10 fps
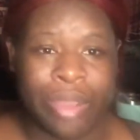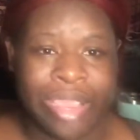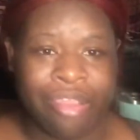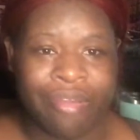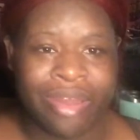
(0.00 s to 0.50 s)

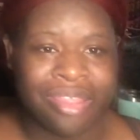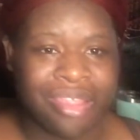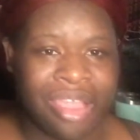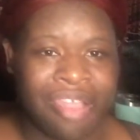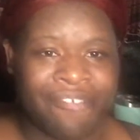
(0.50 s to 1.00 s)
weird and
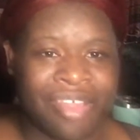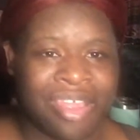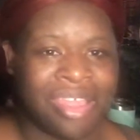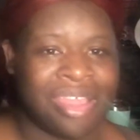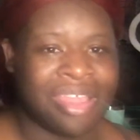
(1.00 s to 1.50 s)
stuff
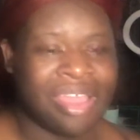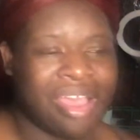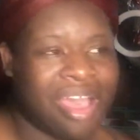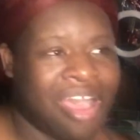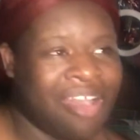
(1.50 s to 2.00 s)
and
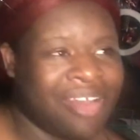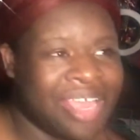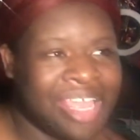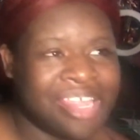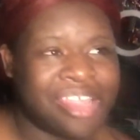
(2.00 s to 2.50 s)
all
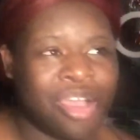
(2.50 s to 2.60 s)
this.